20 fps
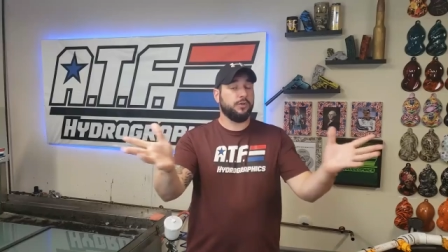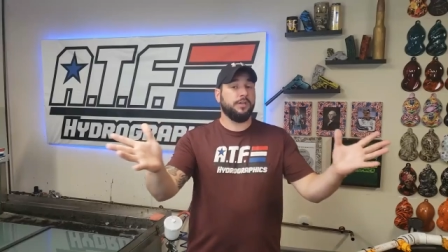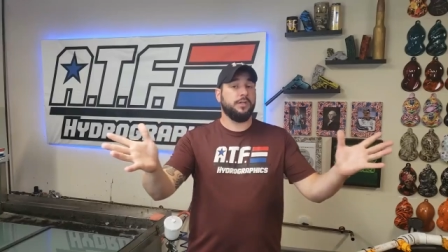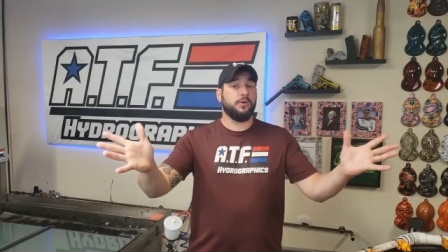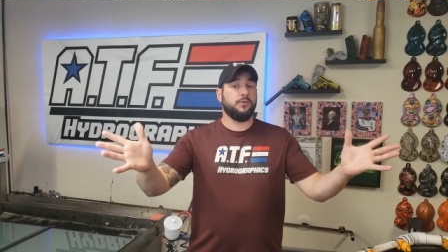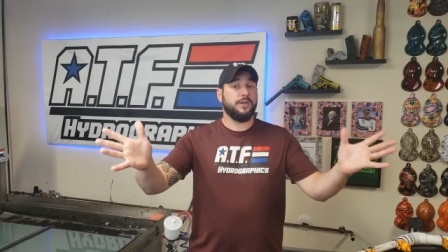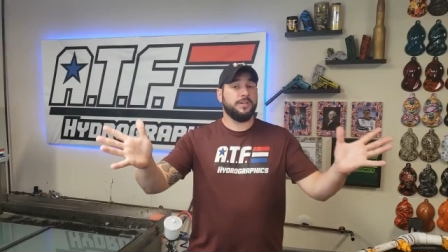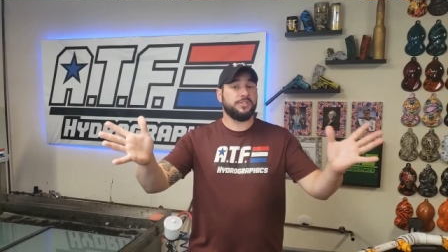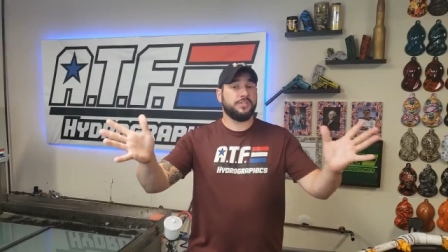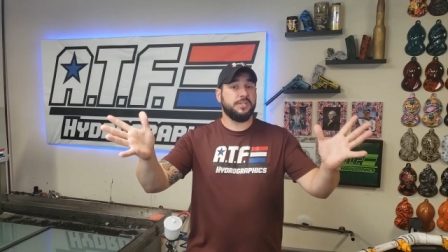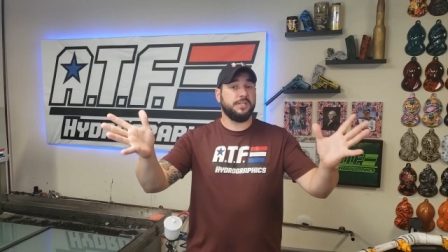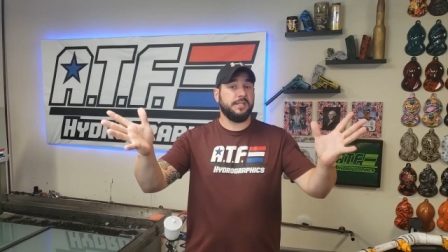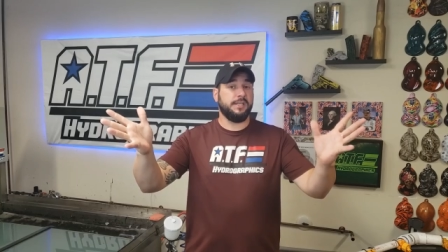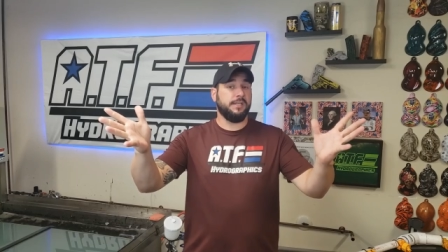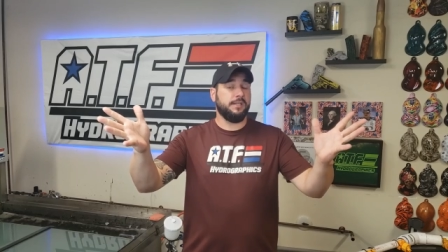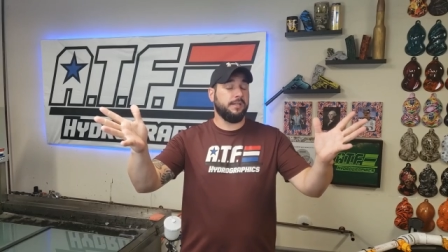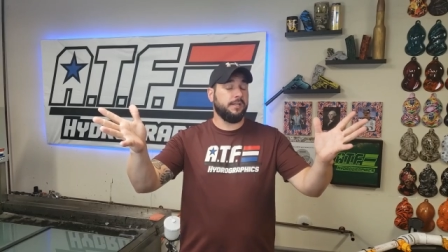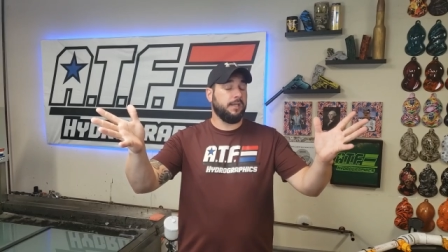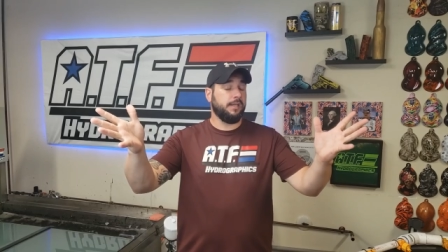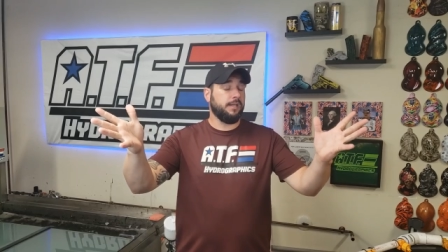you're interested
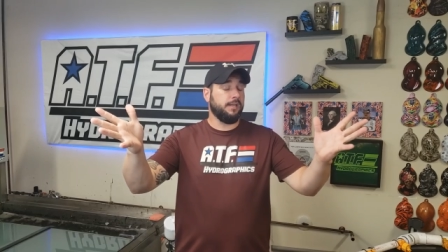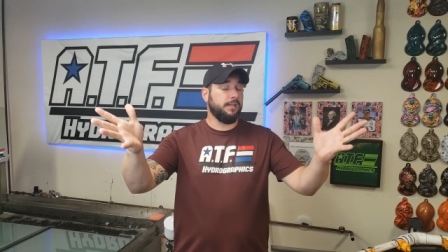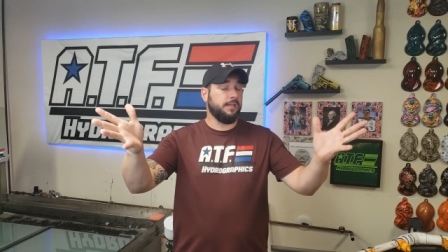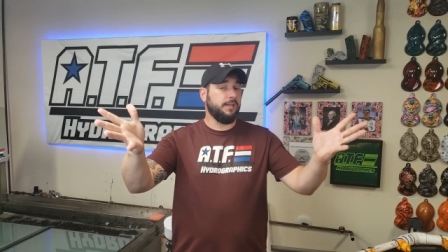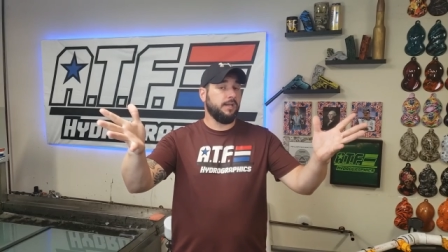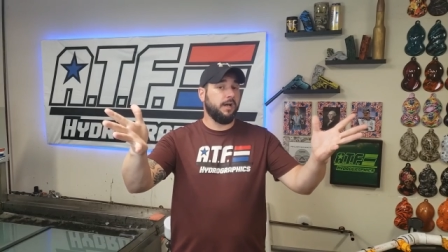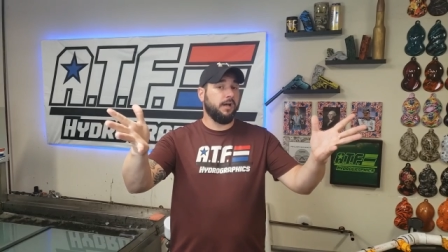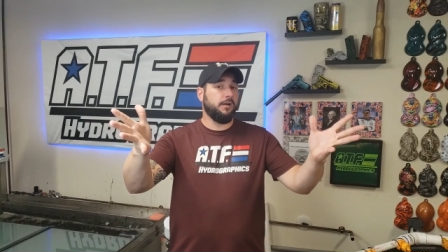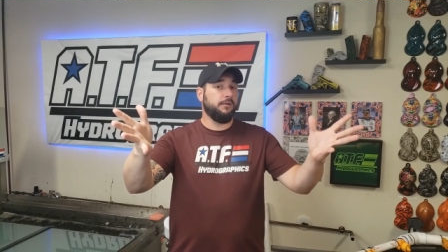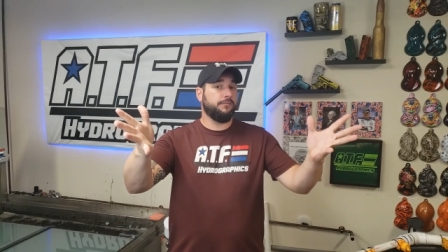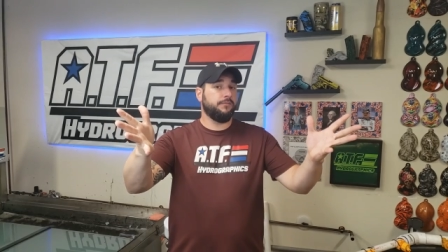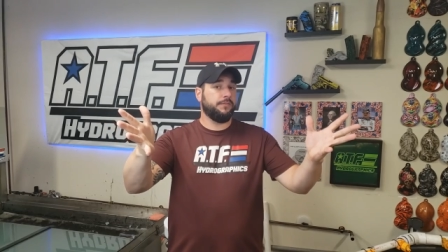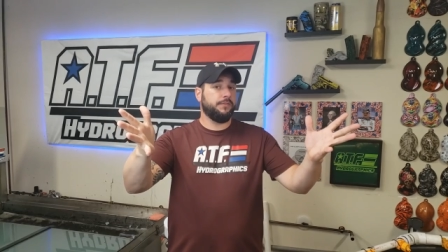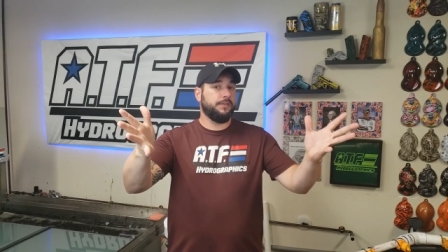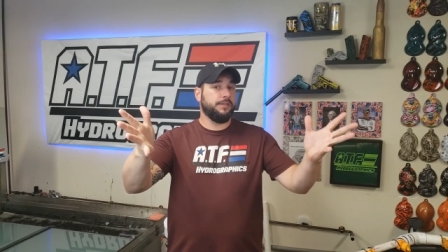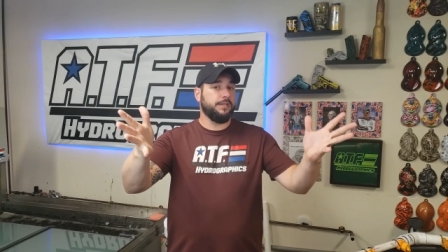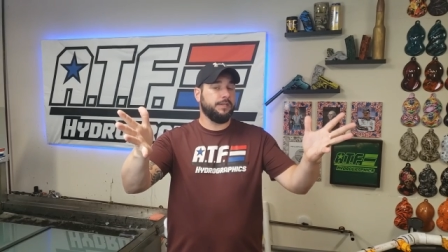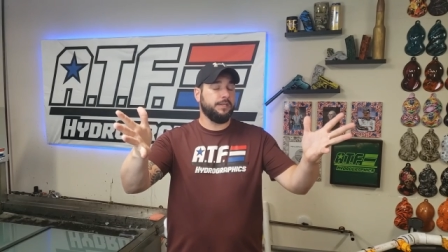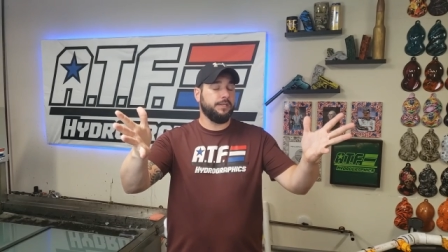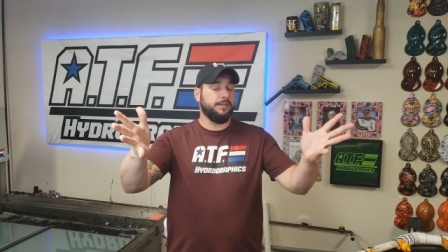in any of
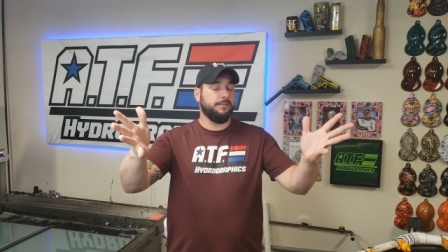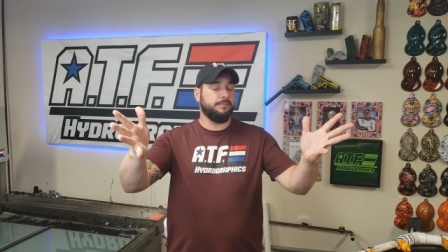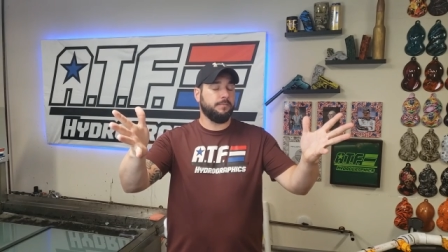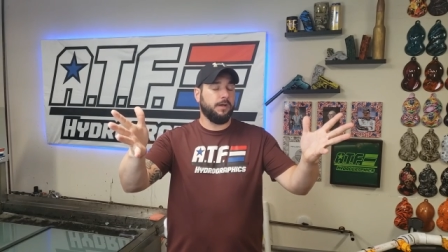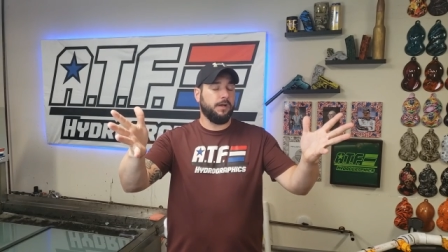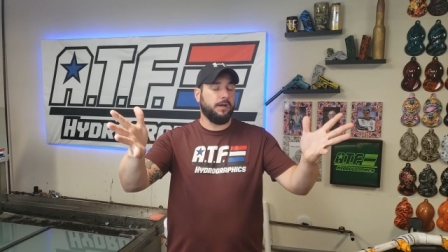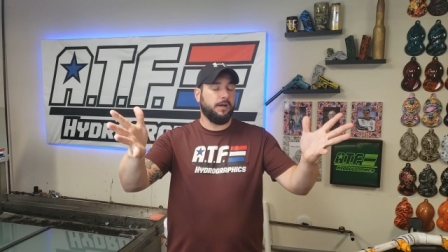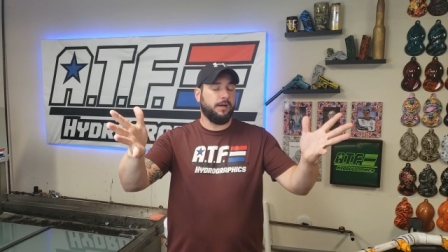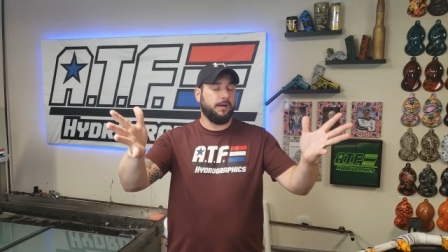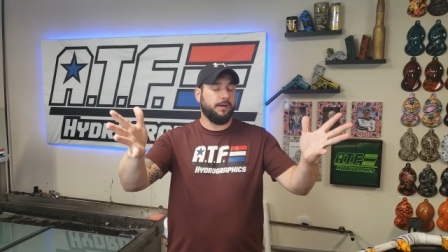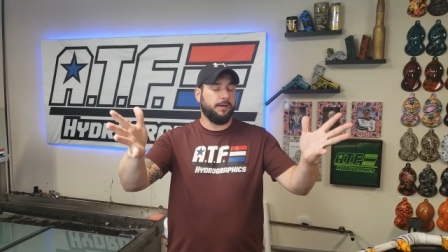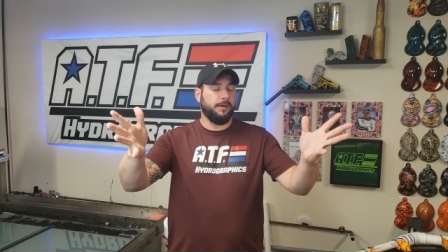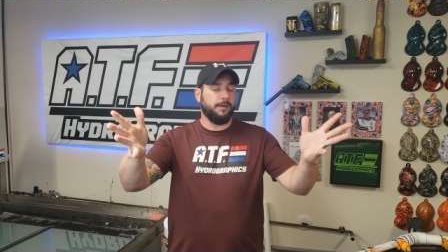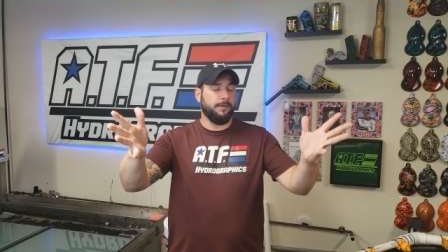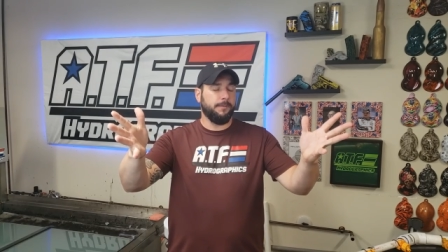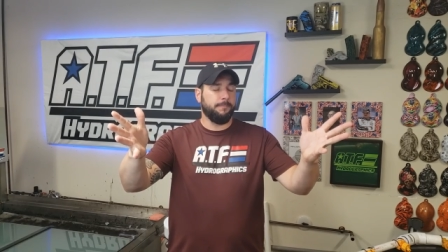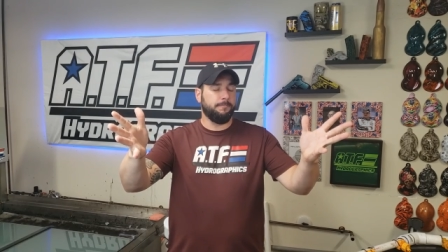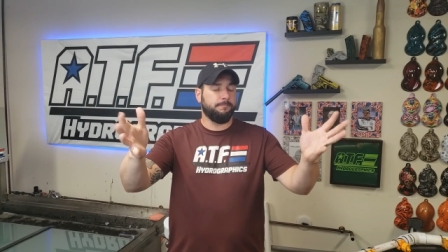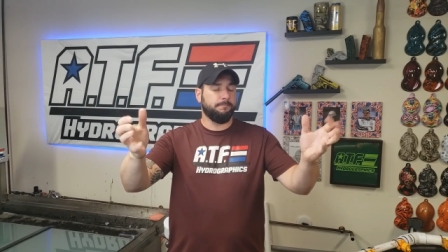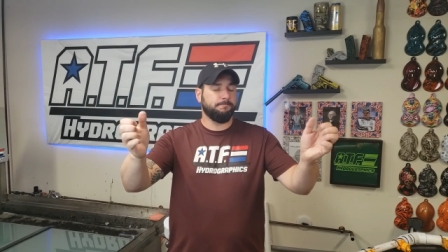the,
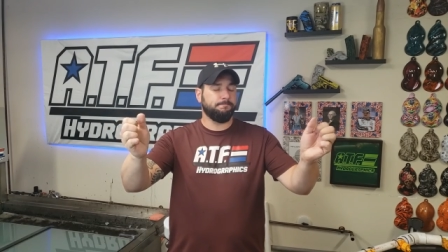uh,